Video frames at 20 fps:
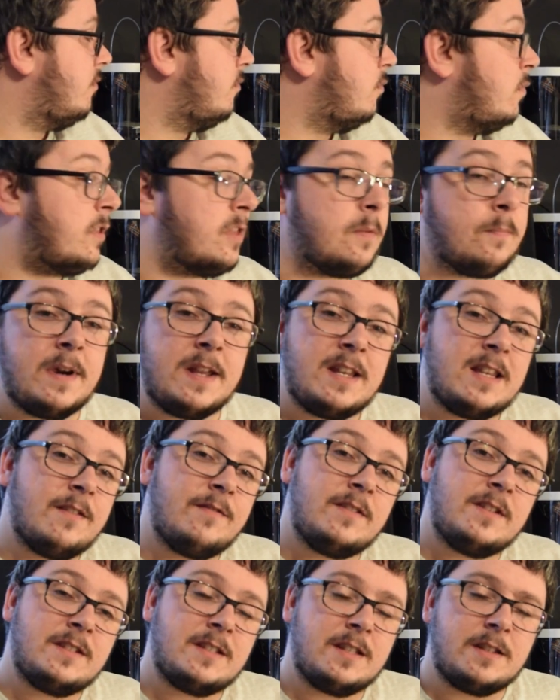With the bed
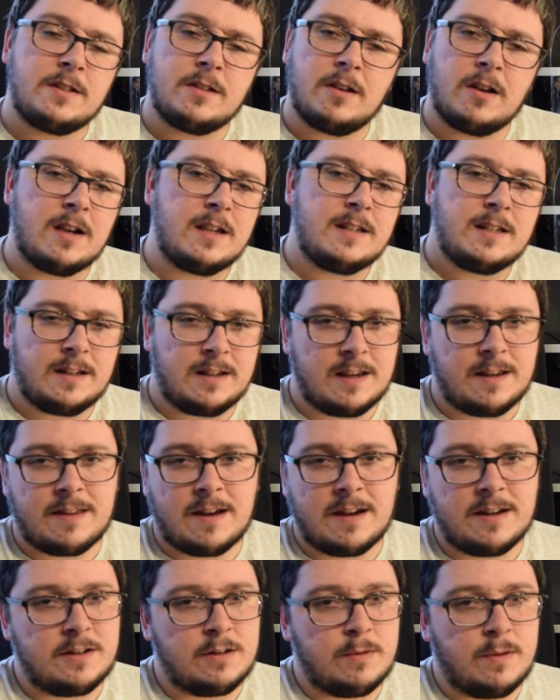leveling sensor I didn't get
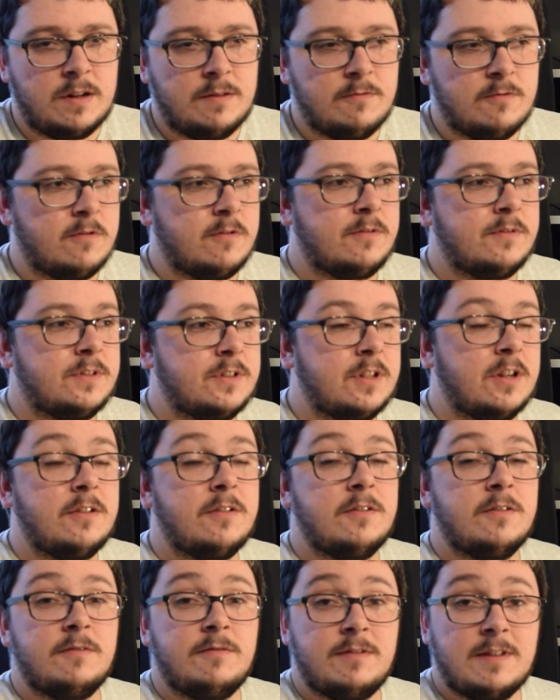that issue anymore
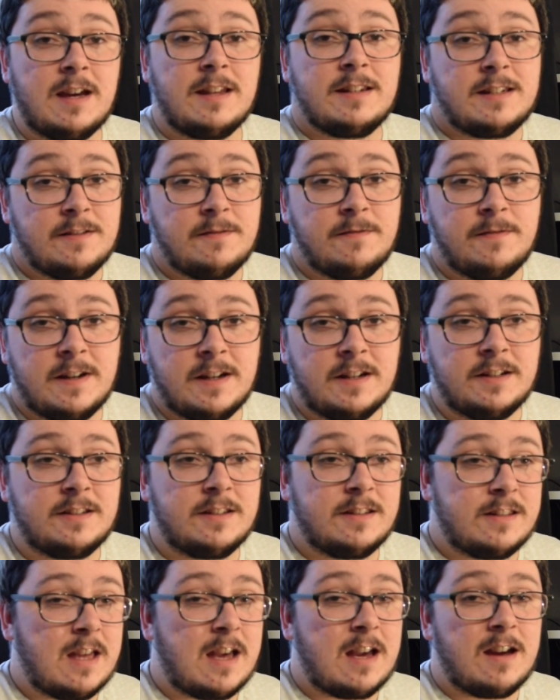so that did fix
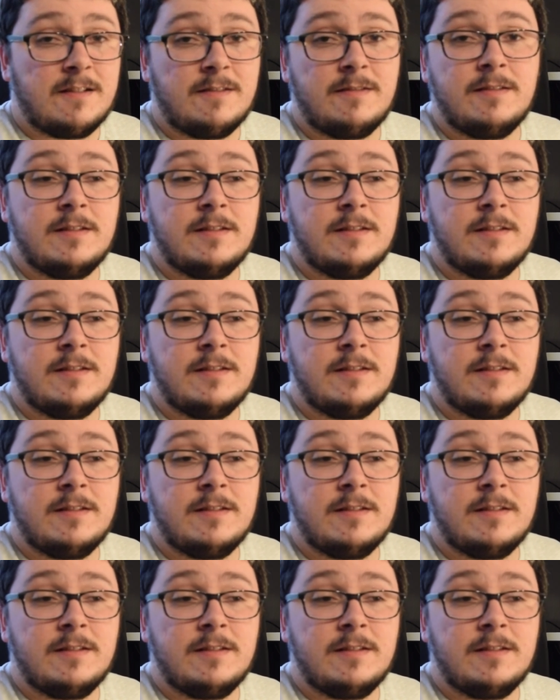that